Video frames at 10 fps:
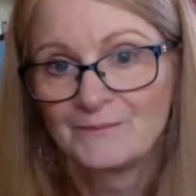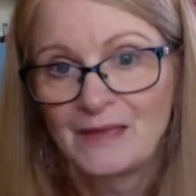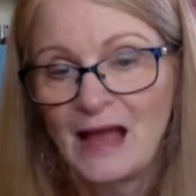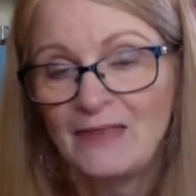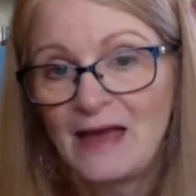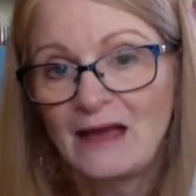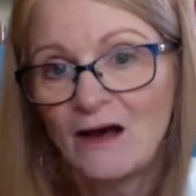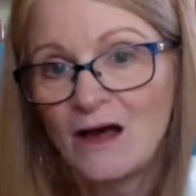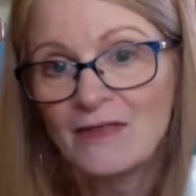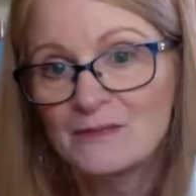And they
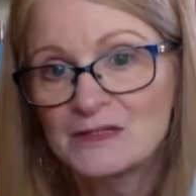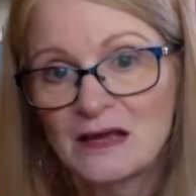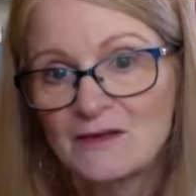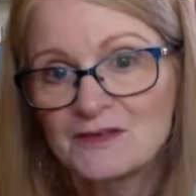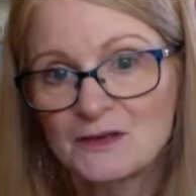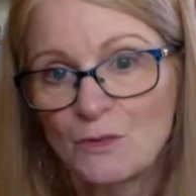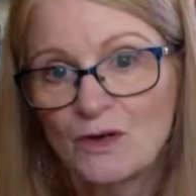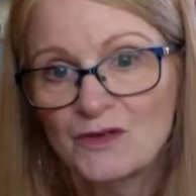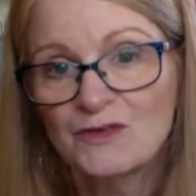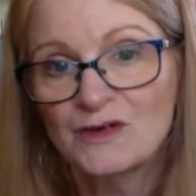call themselves the
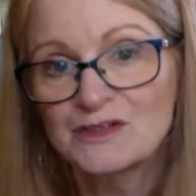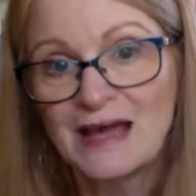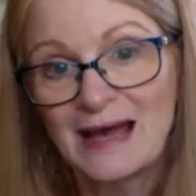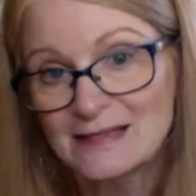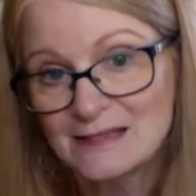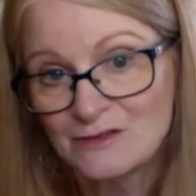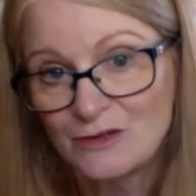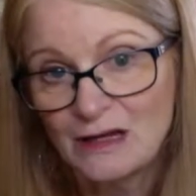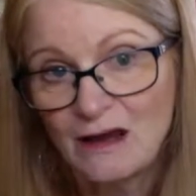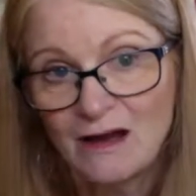world's first
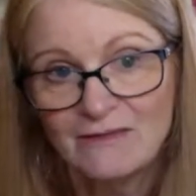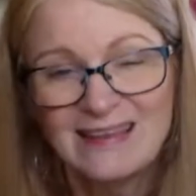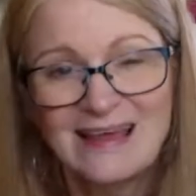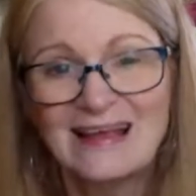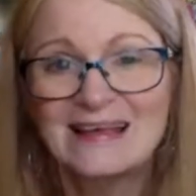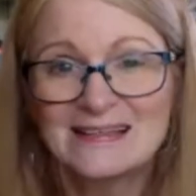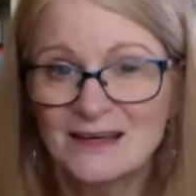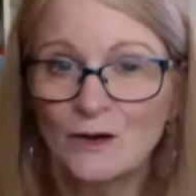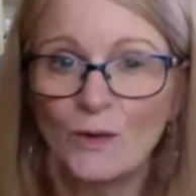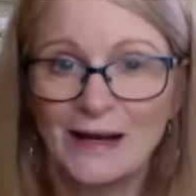acid-free coffee. That
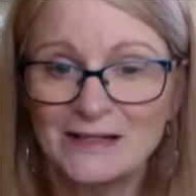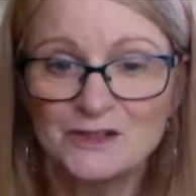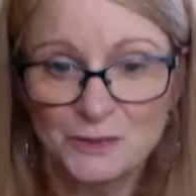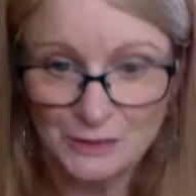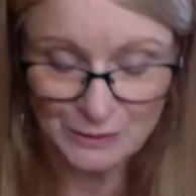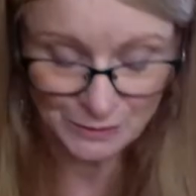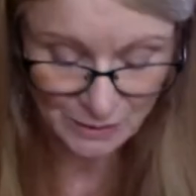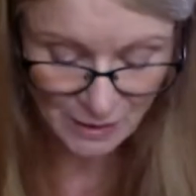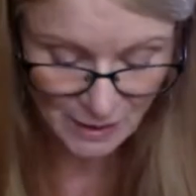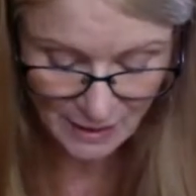isn't quite true.
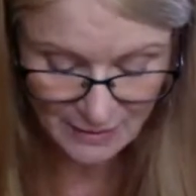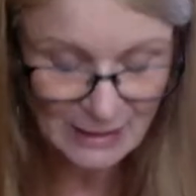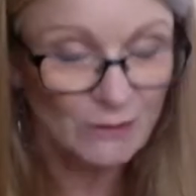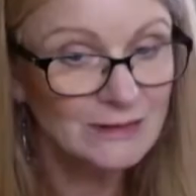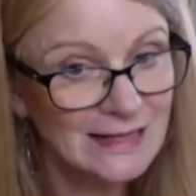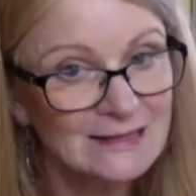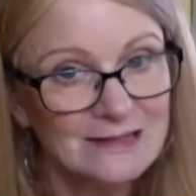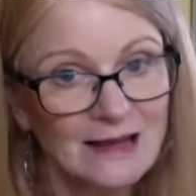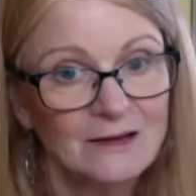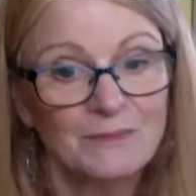They don't test
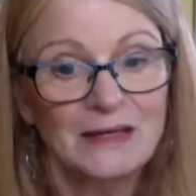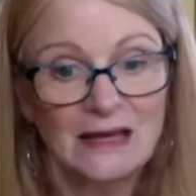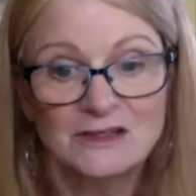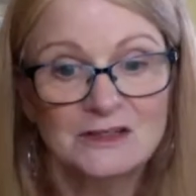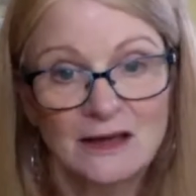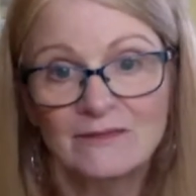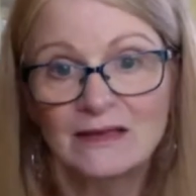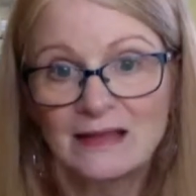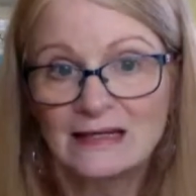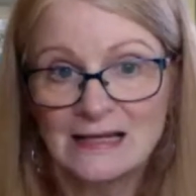out at pH 7.
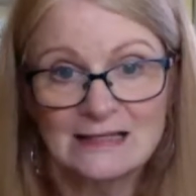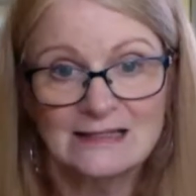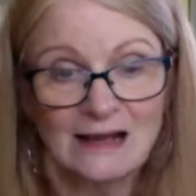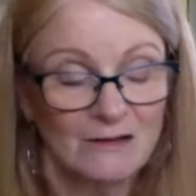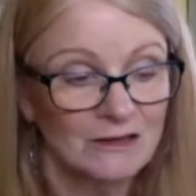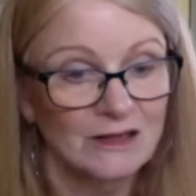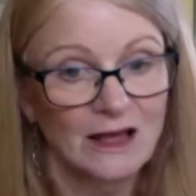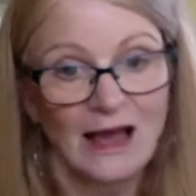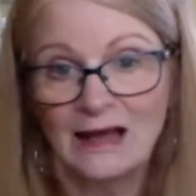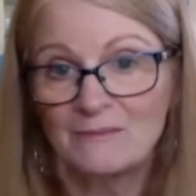They test out
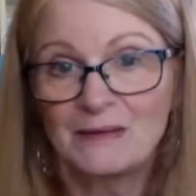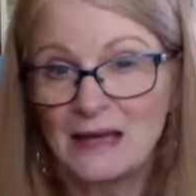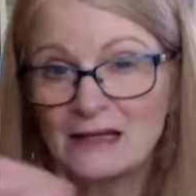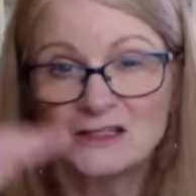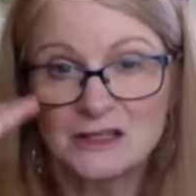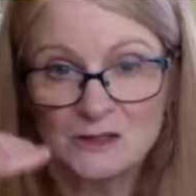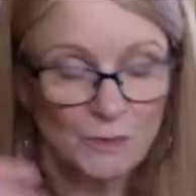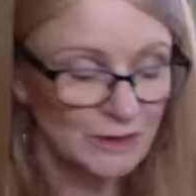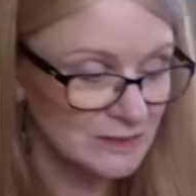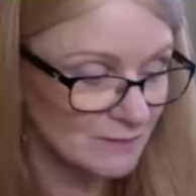at a pH 6
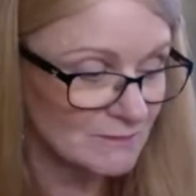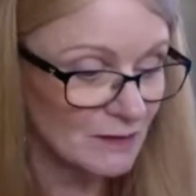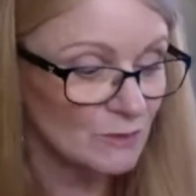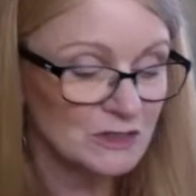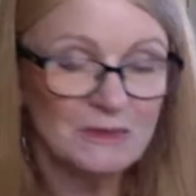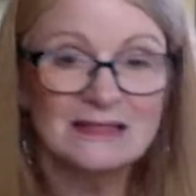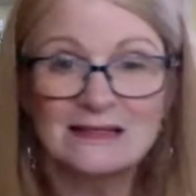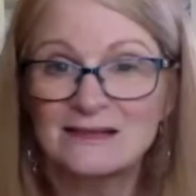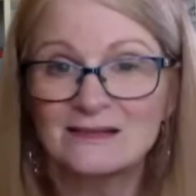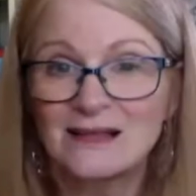point something, which means
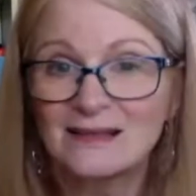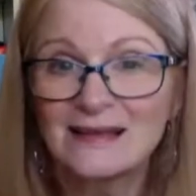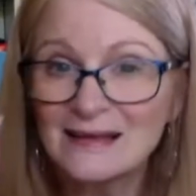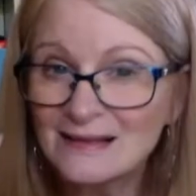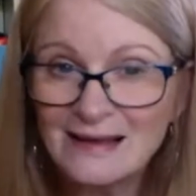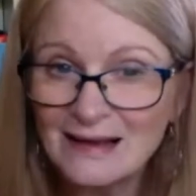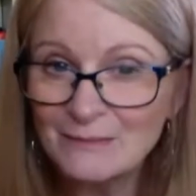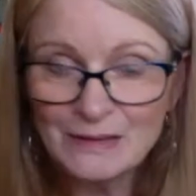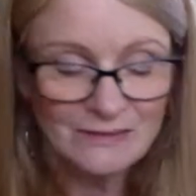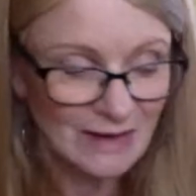that there's a little tiny
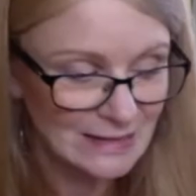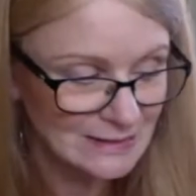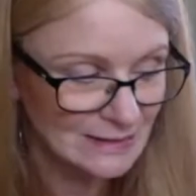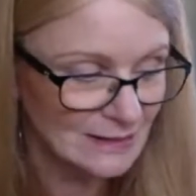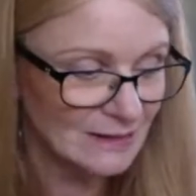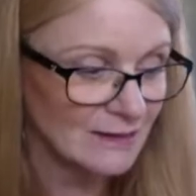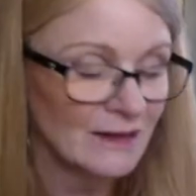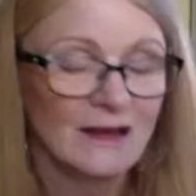bit of acid in it.